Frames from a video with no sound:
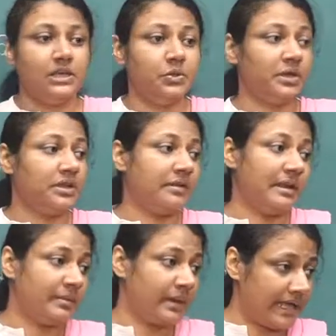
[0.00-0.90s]
you can read
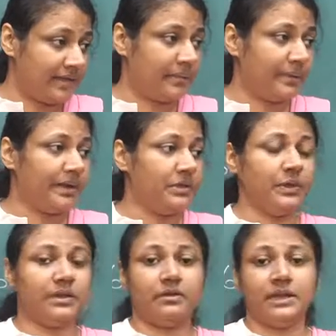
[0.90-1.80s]
about Agrippa, you
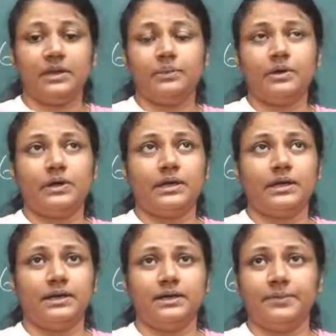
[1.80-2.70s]
can read about
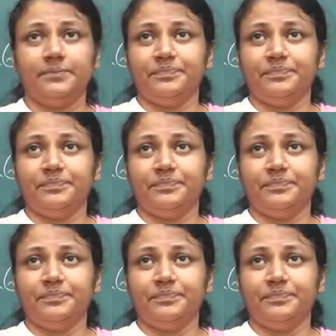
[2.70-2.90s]
uh,